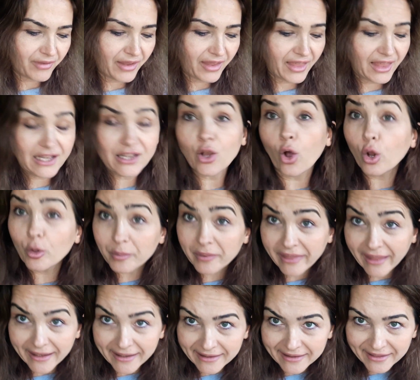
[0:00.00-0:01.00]
he told me
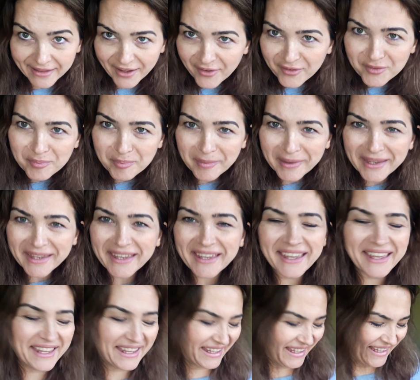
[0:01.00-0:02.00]
that he loved
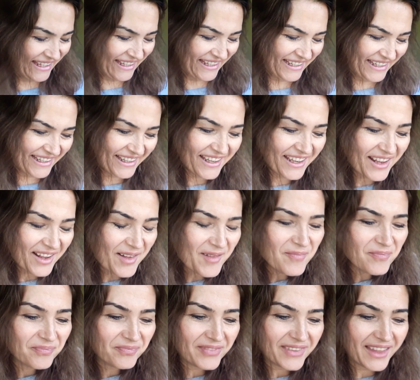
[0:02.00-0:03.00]
me.
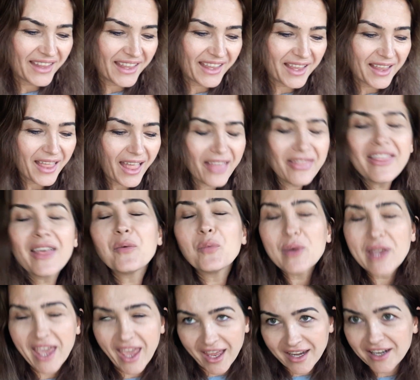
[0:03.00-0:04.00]
And then
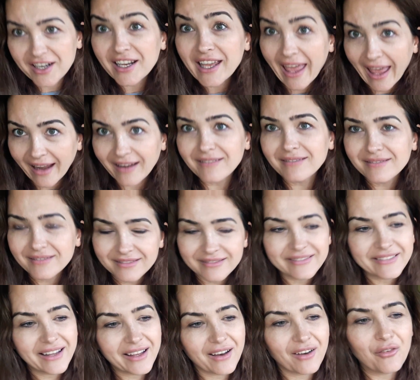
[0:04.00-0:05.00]
we had again
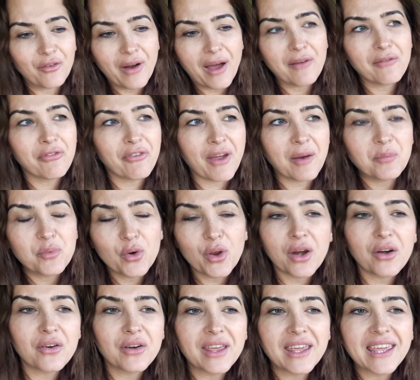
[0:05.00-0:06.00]
around
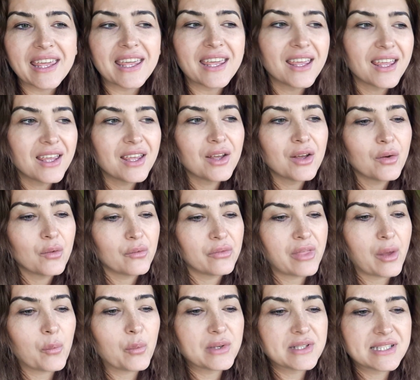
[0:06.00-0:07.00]
February.
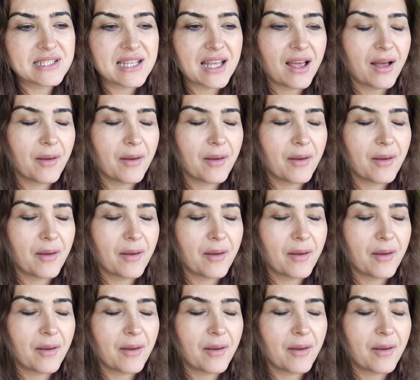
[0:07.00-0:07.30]
That was